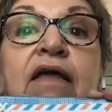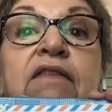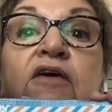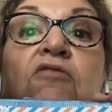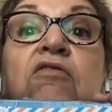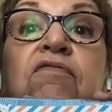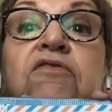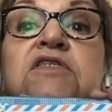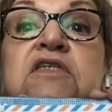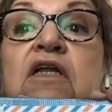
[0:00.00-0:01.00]
The
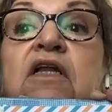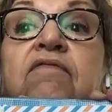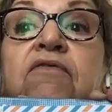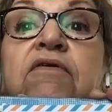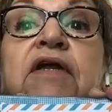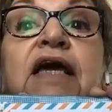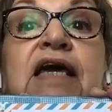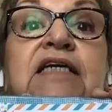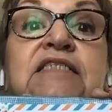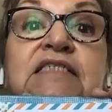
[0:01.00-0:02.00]
universe delivered
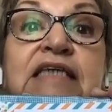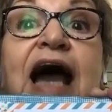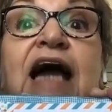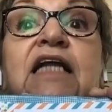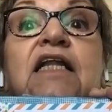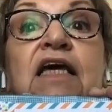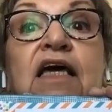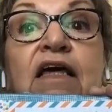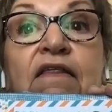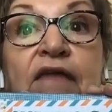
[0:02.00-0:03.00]
exactly